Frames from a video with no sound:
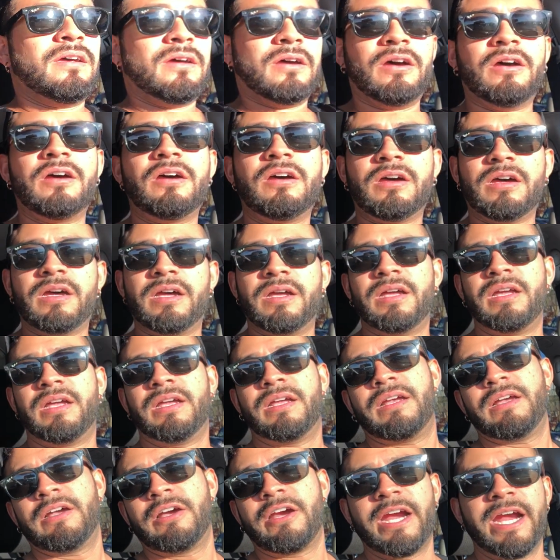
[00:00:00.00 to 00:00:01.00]

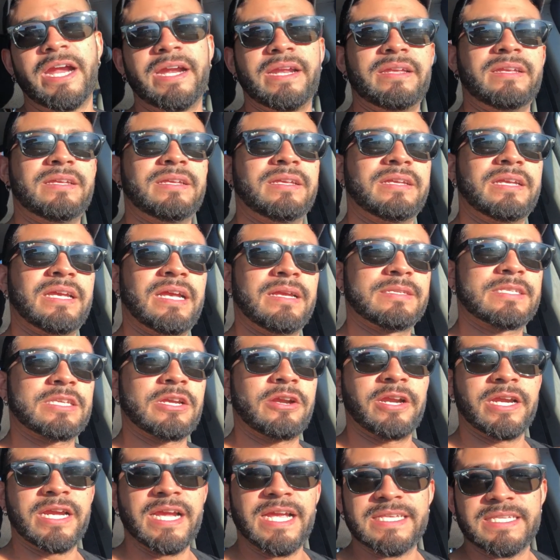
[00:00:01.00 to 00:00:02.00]
Alright. I'm
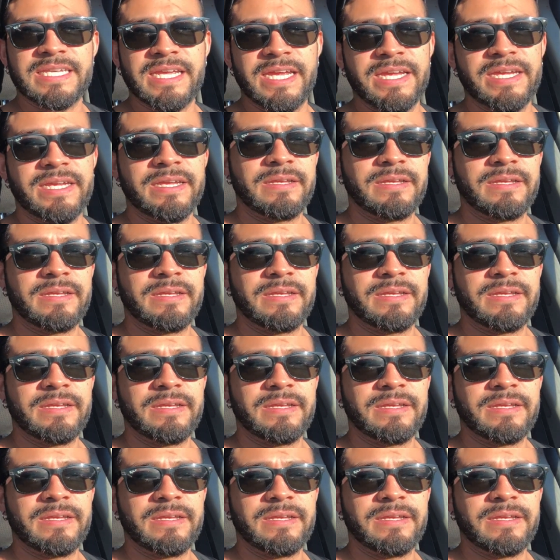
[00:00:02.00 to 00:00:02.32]
sorry, guys.